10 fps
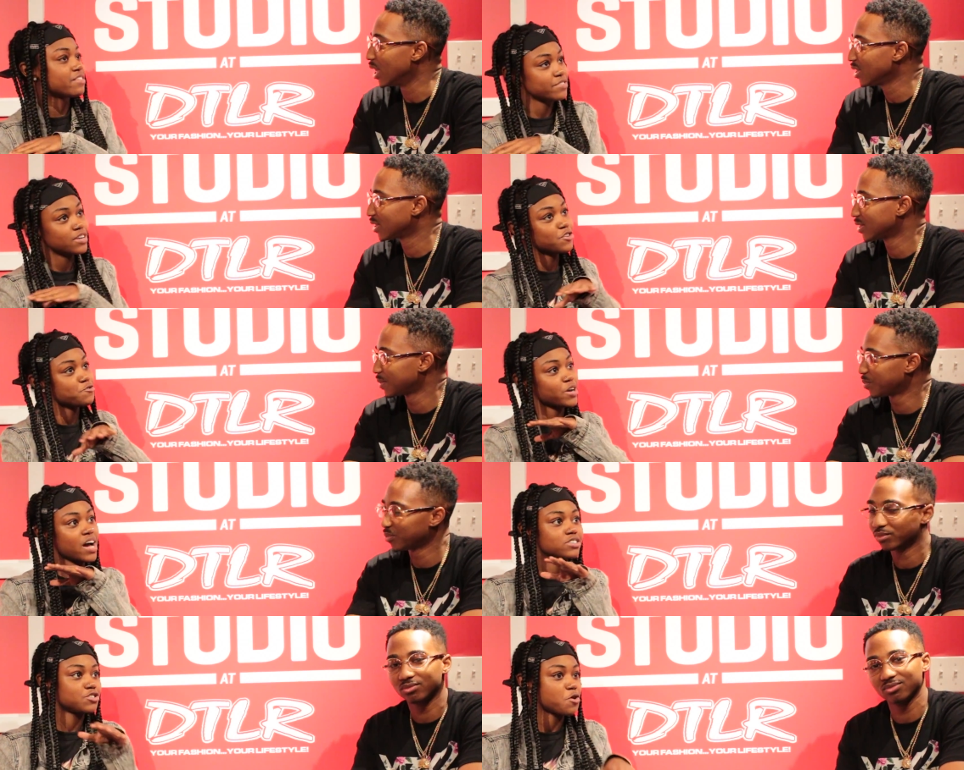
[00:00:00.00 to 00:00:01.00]
Speaker 1: if, any of you
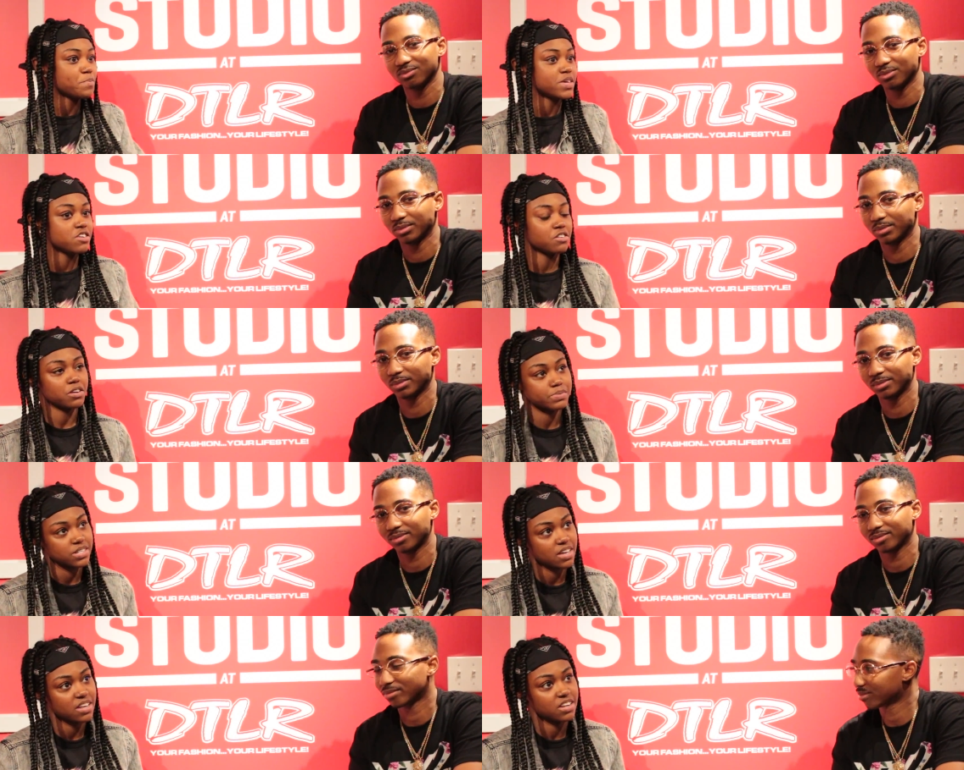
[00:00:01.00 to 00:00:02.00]
guys know me, you know what
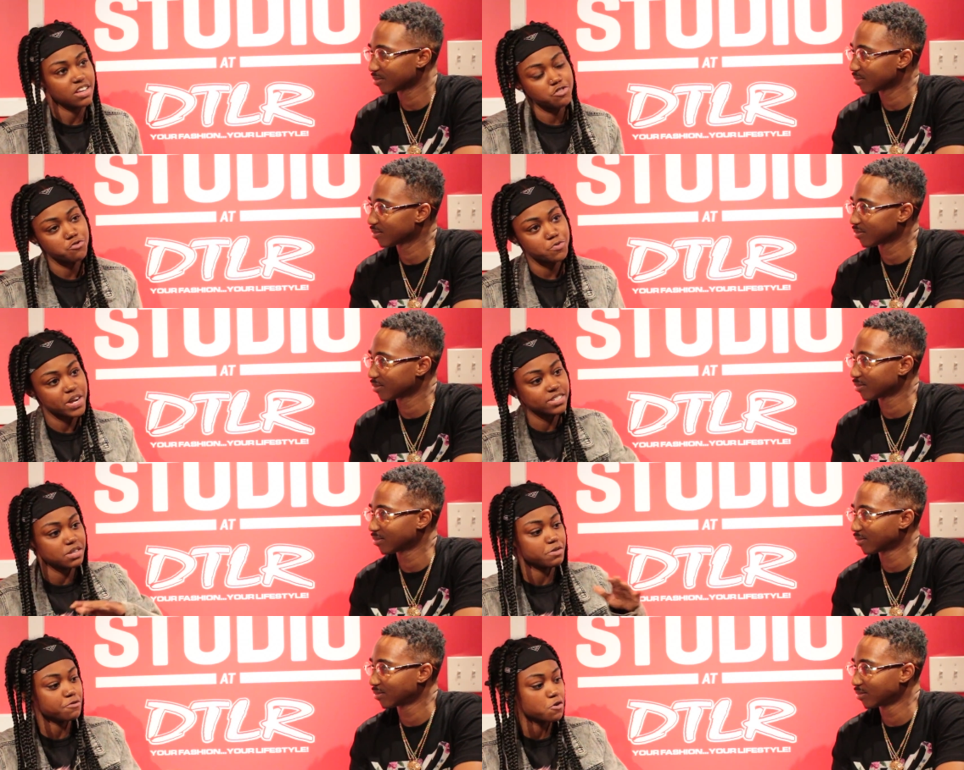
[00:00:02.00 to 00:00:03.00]
I'm saying, and you know what I
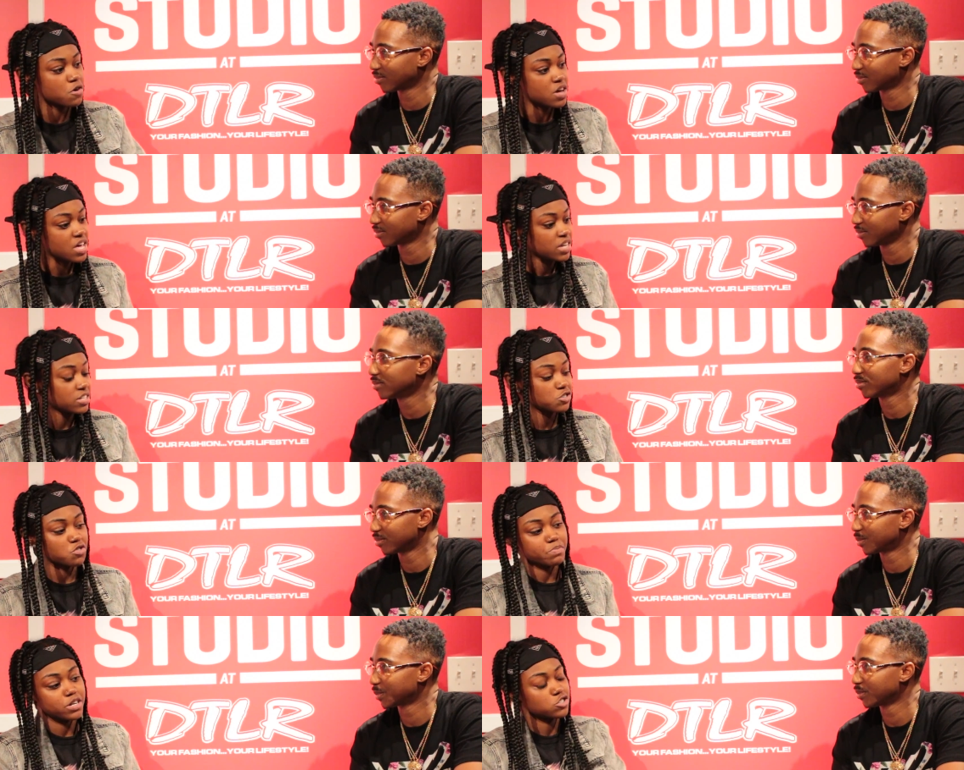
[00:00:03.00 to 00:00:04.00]
did before, this is
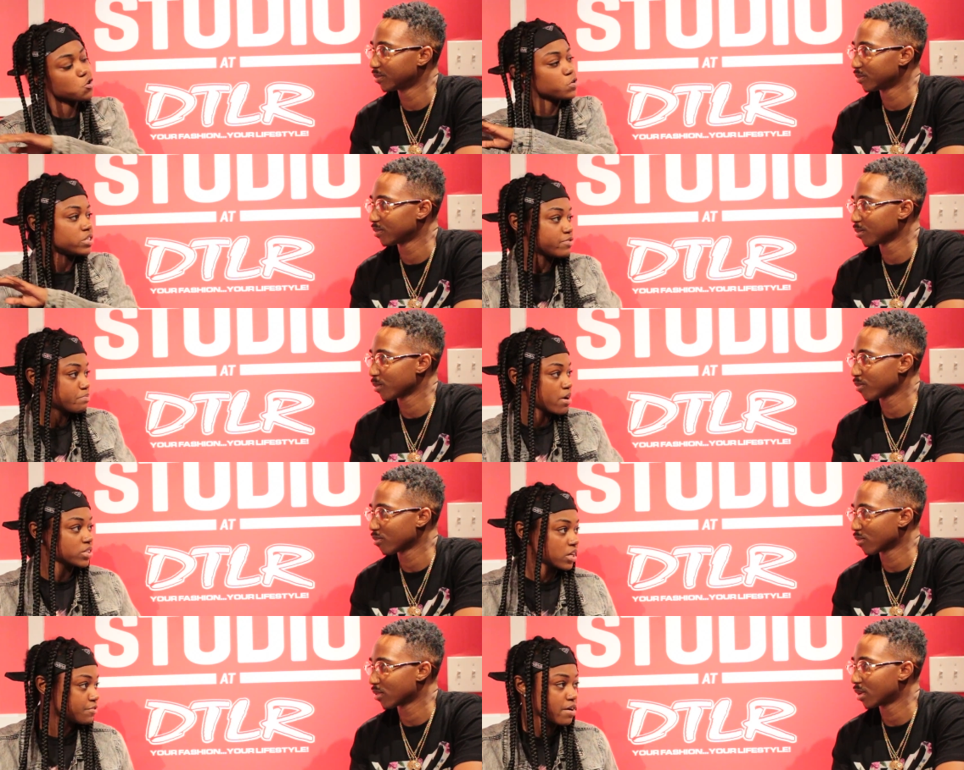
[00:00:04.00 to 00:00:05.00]
going to be a totally different
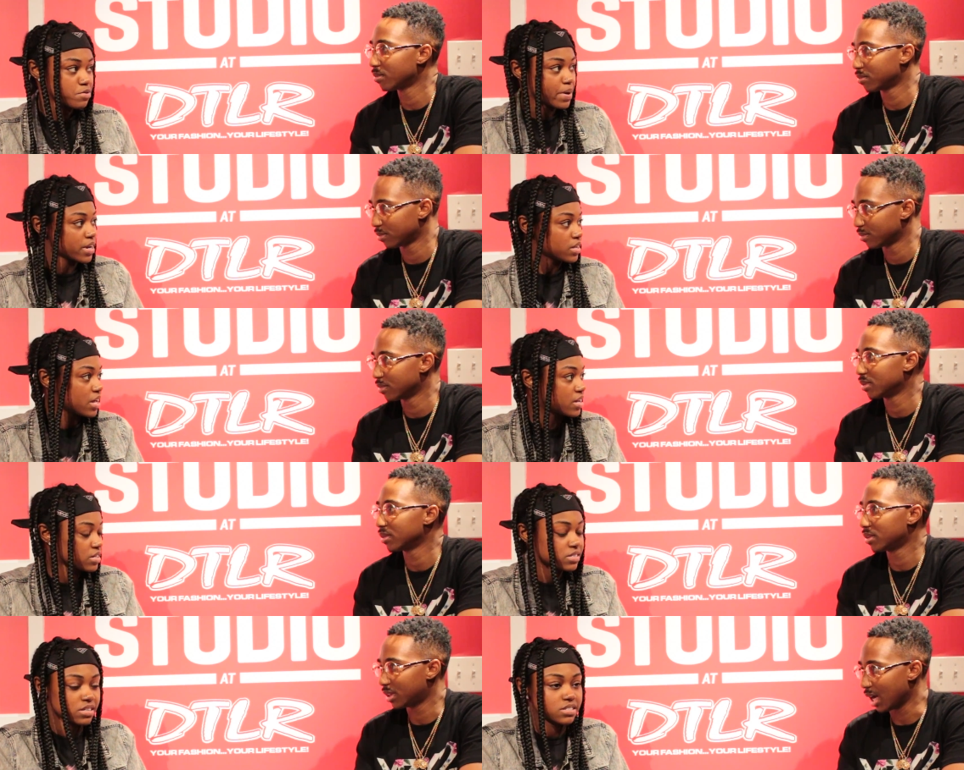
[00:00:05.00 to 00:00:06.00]
project for everybody. Like,
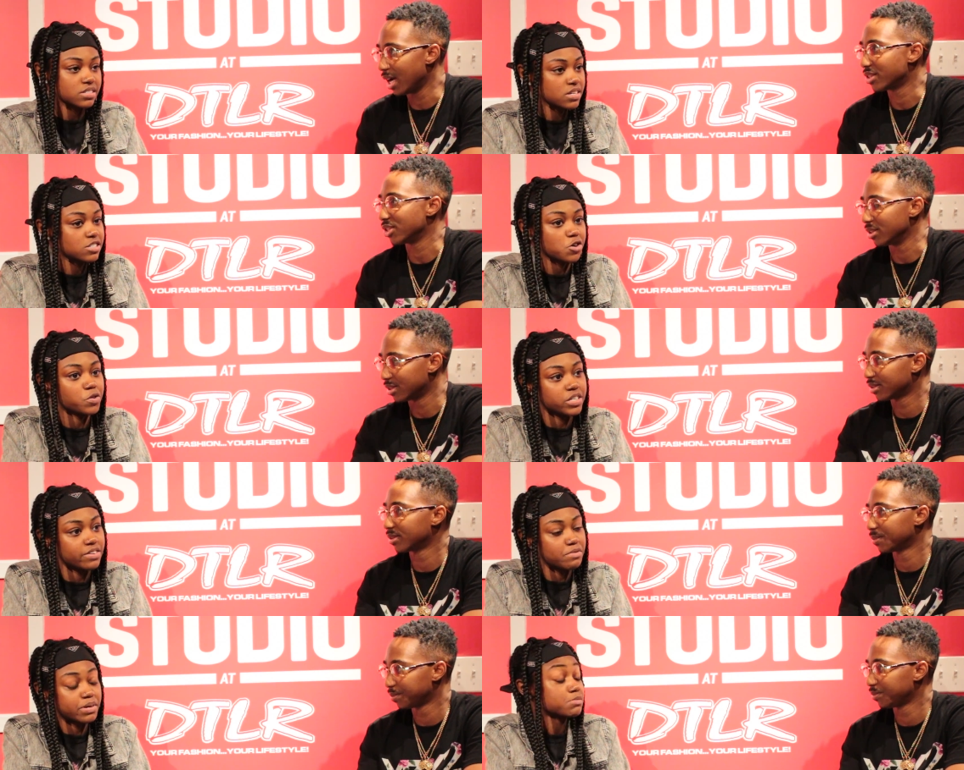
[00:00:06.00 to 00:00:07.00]
Speaker 2: it's, gotcha. it's, totally
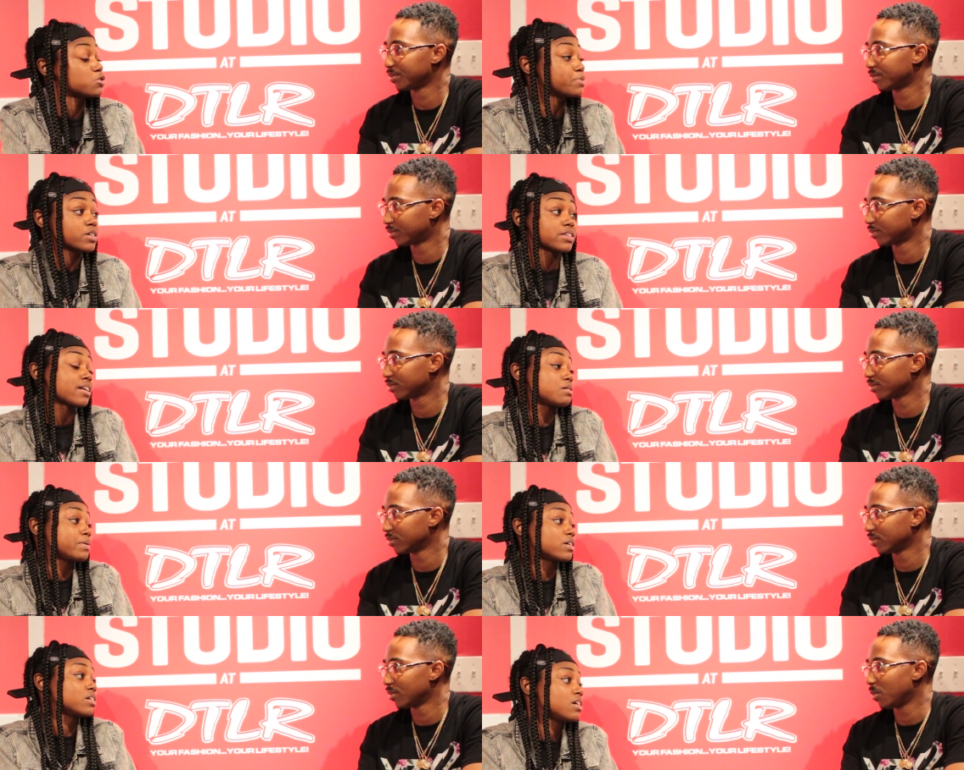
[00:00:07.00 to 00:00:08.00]
different, but I'm super excited
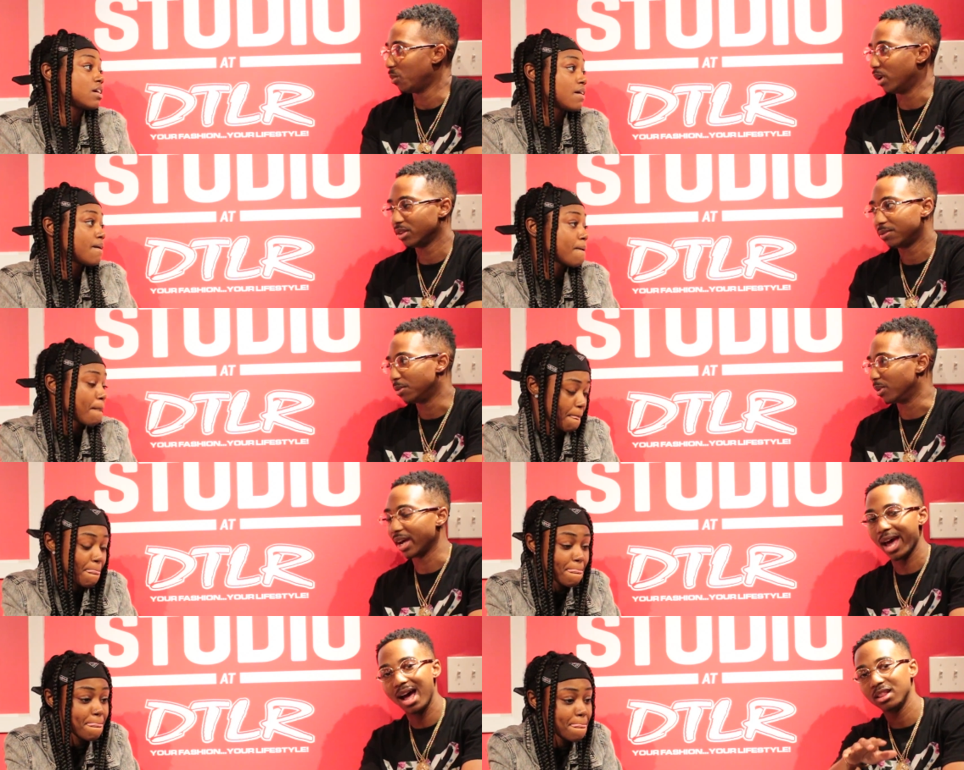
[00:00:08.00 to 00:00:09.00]
about it. Wonderful.
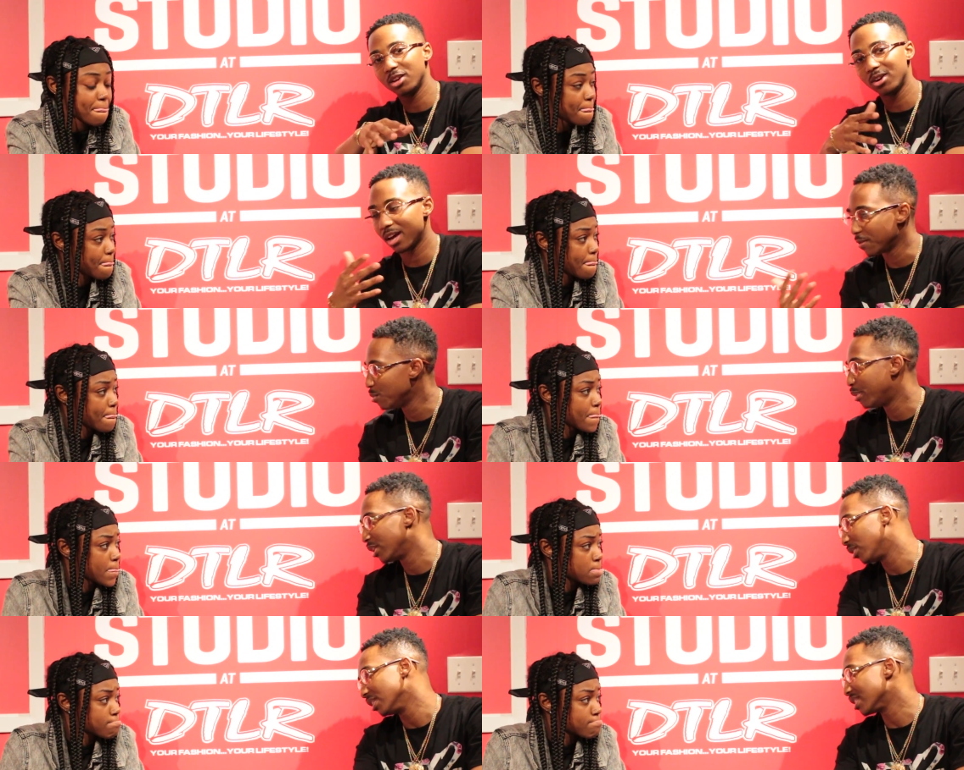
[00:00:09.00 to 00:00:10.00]
And how long have you
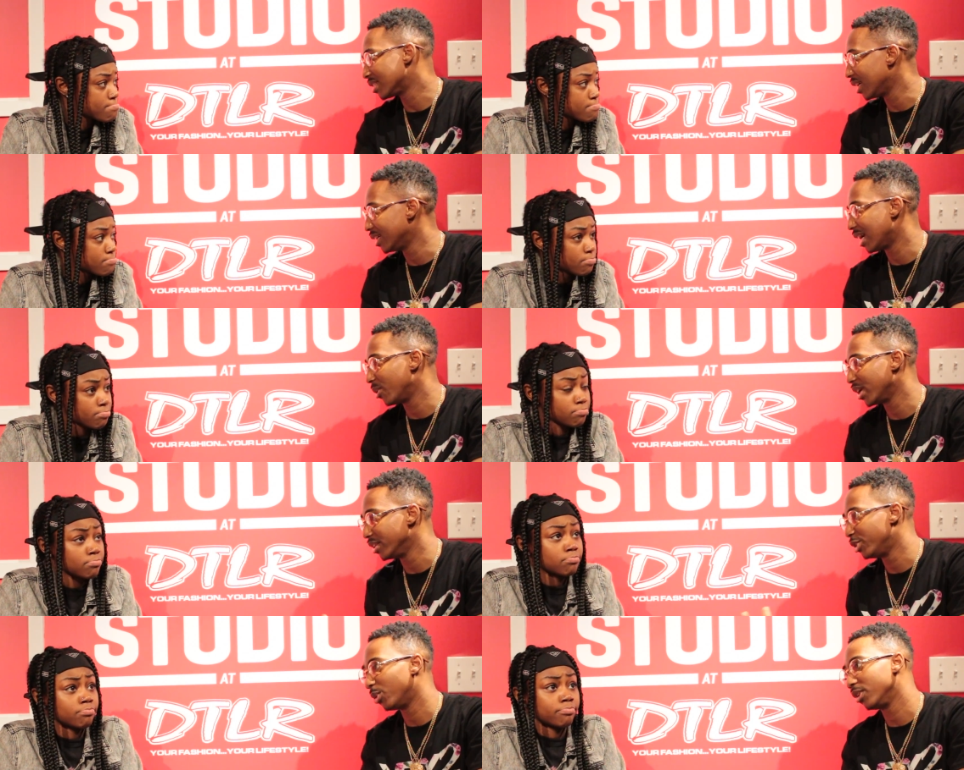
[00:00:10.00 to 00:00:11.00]
been on the scene outfit
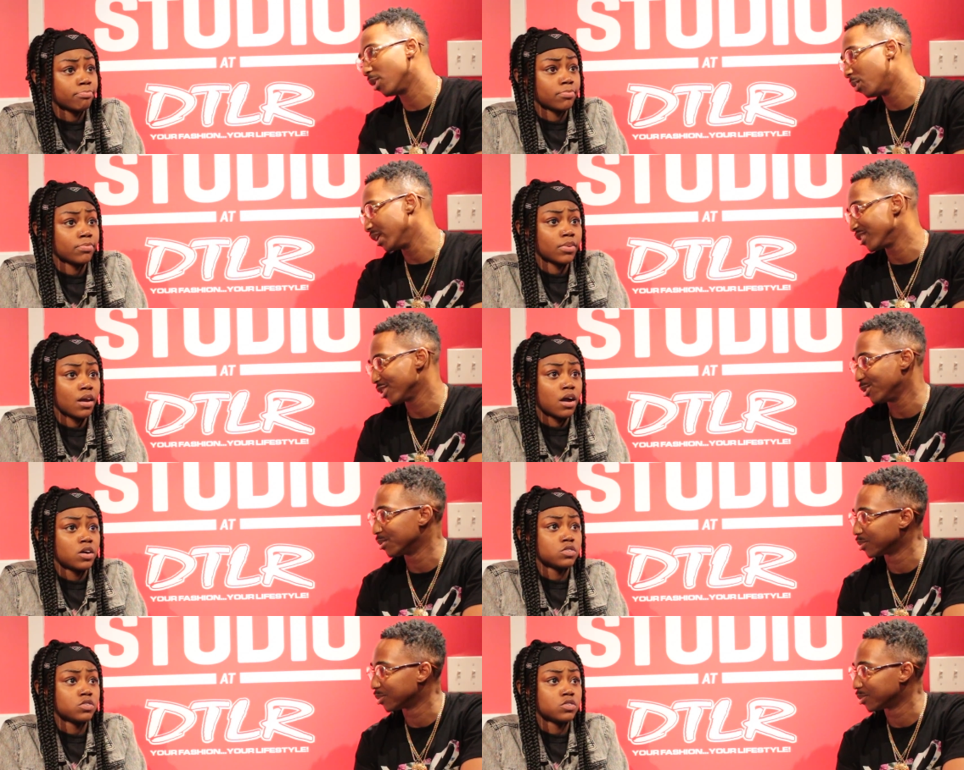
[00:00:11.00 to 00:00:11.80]
doing your one two?